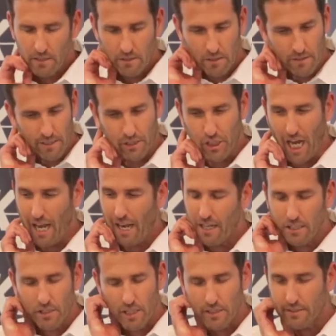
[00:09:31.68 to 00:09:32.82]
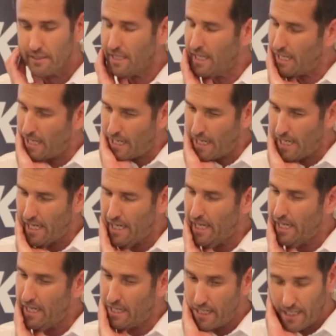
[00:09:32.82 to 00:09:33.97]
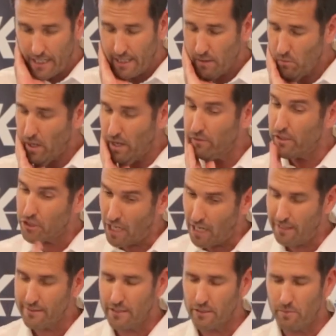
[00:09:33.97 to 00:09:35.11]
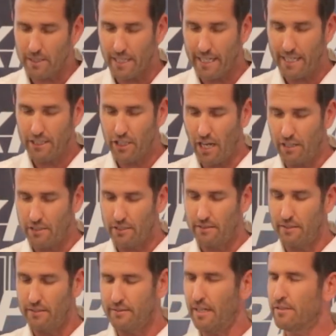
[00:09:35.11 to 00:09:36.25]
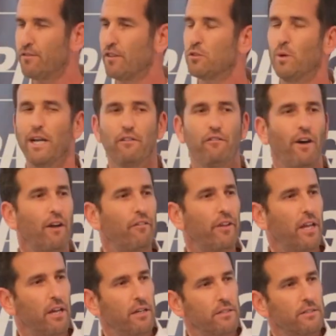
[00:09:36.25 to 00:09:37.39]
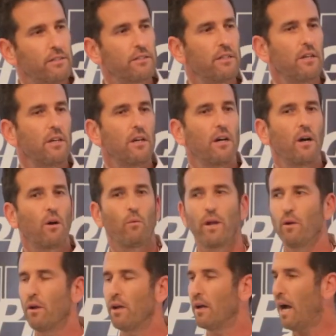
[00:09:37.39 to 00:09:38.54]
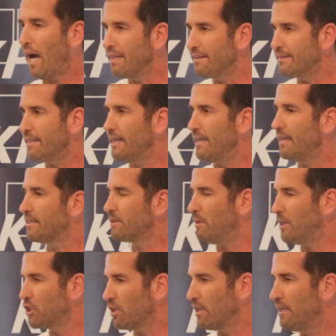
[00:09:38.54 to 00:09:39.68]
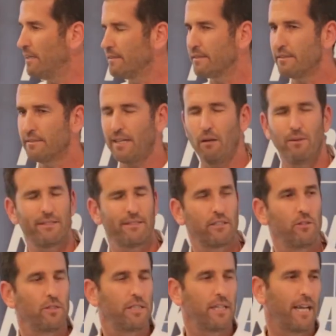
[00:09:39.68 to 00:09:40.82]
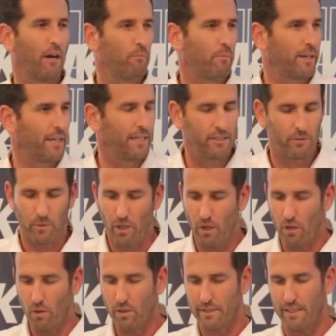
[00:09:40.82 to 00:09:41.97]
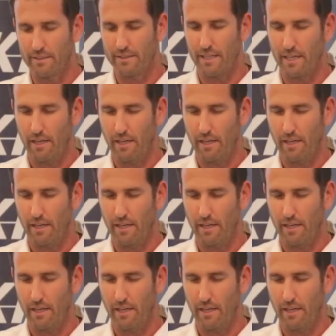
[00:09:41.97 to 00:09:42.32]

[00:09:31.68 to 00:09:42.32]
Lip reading: So the challenge is, one of the challenges, but the key challenges is that for 25 years, we IT specialists and cybersecurity companies, we all looked at